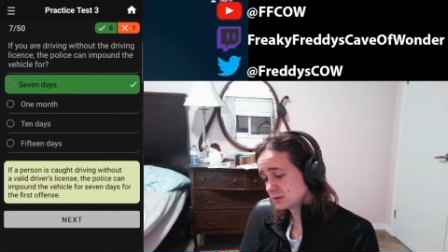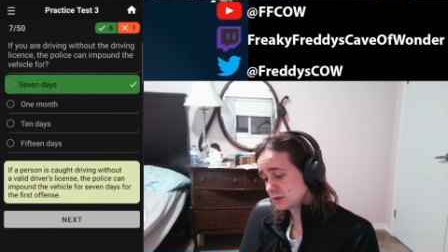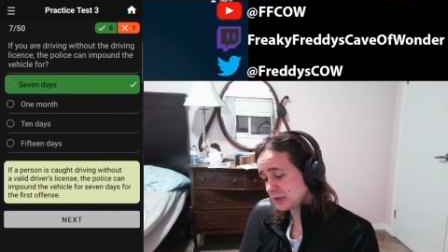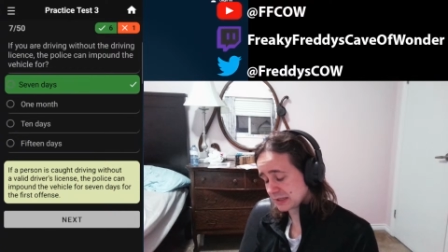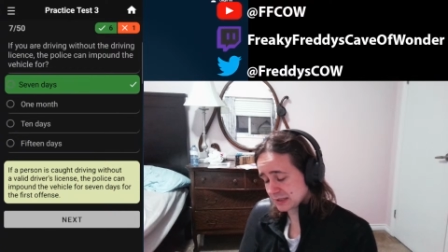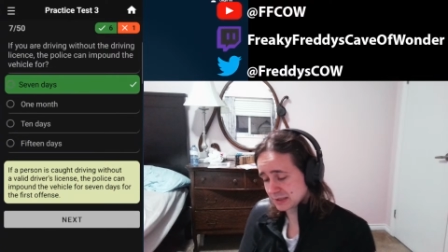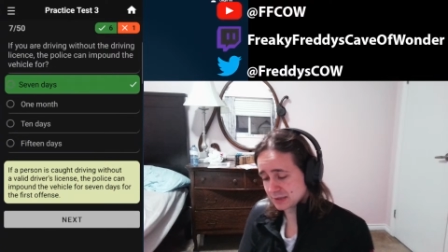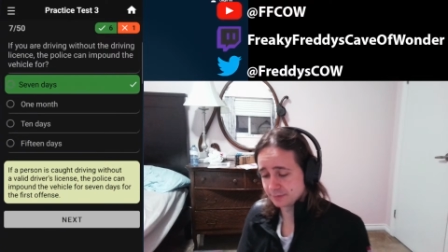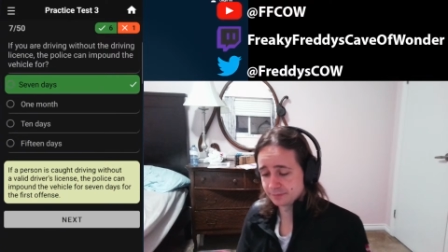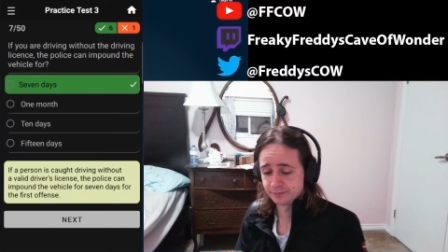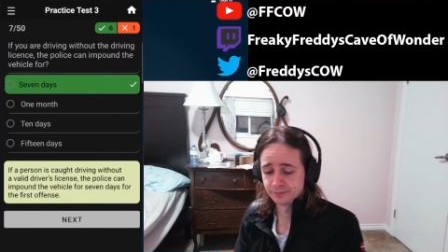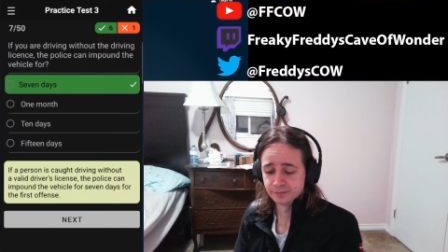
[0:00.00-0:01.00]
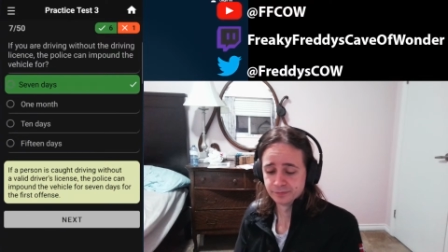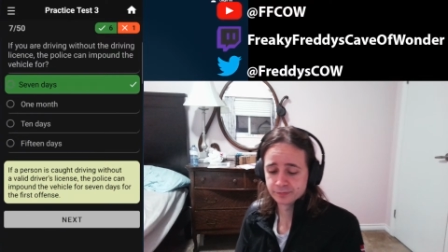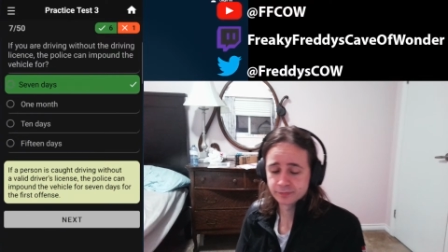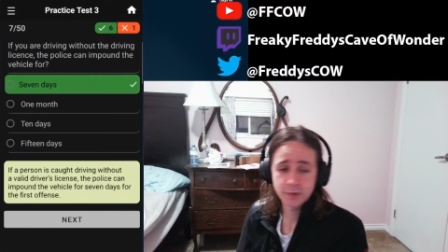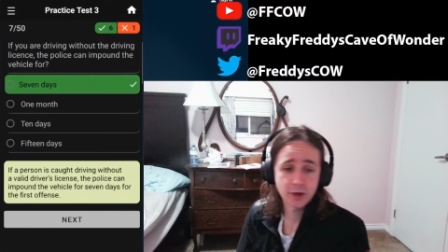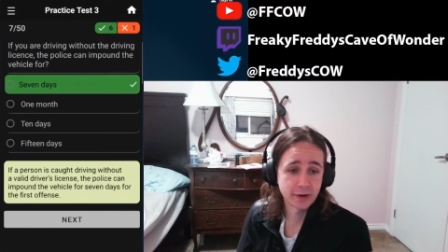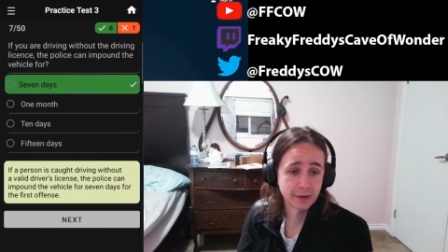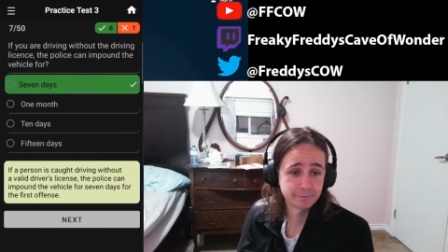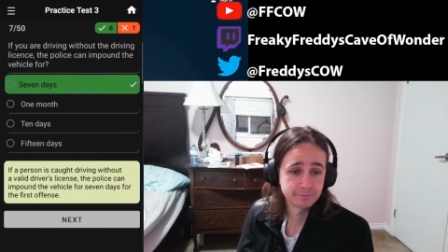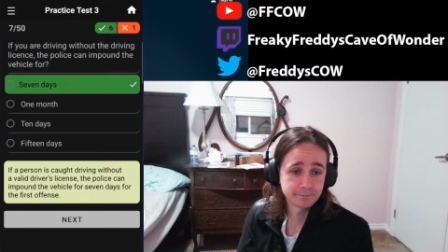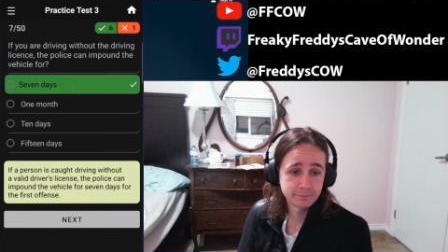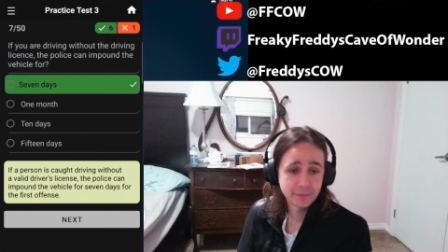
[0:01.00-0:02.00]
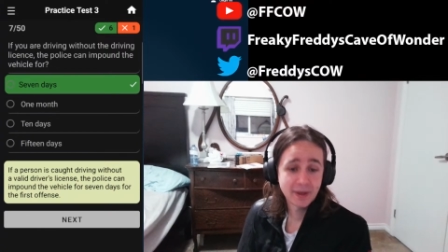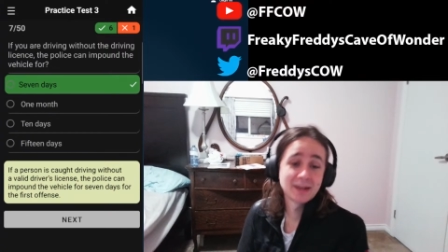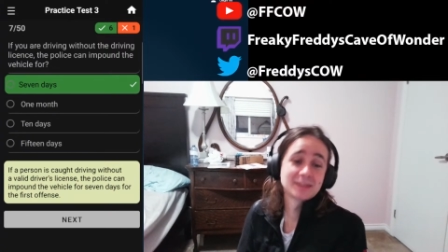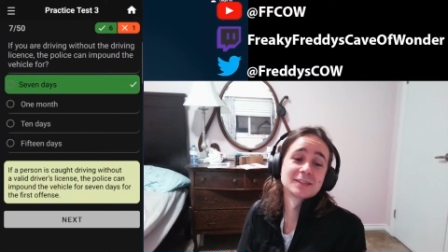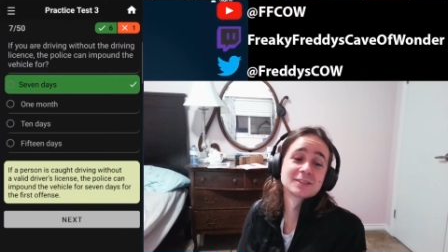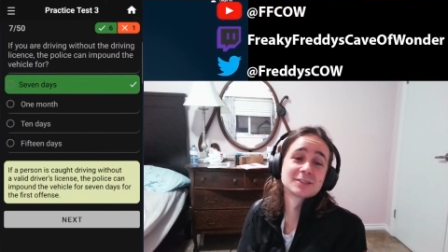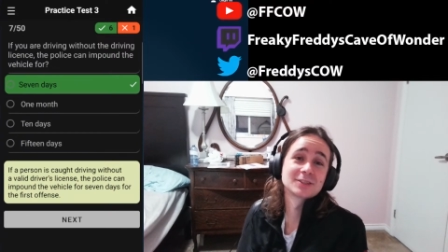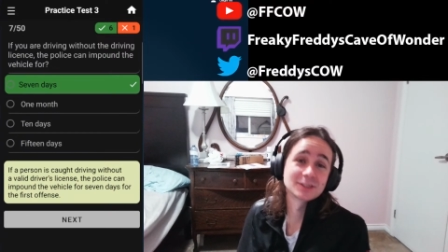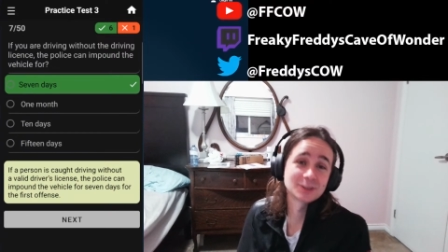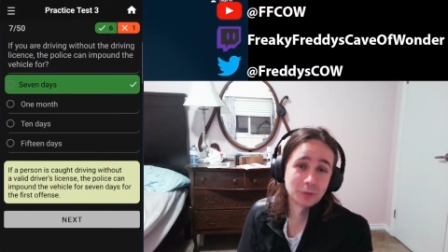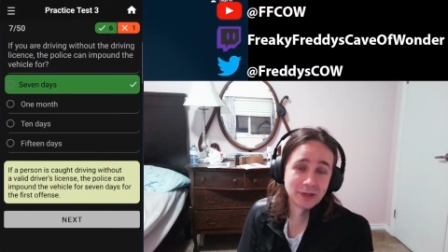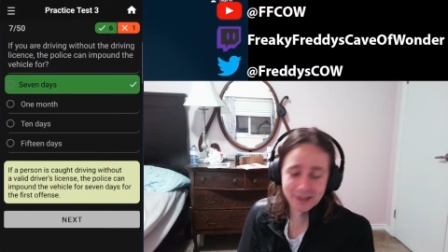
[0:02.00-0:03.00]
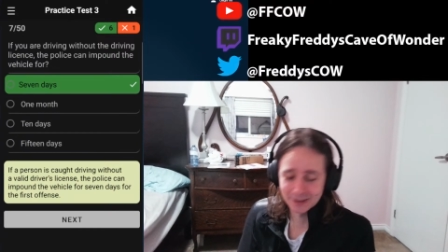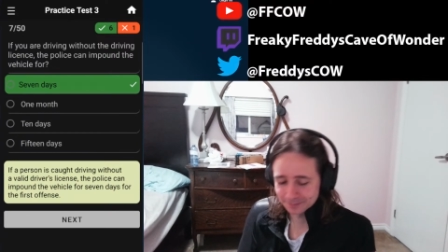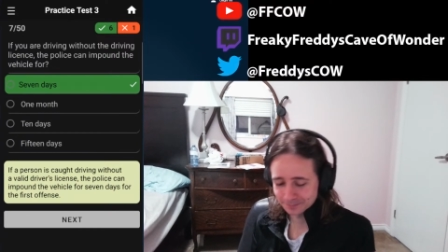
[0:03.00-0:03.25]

Yes. Okay. At least it's just a week.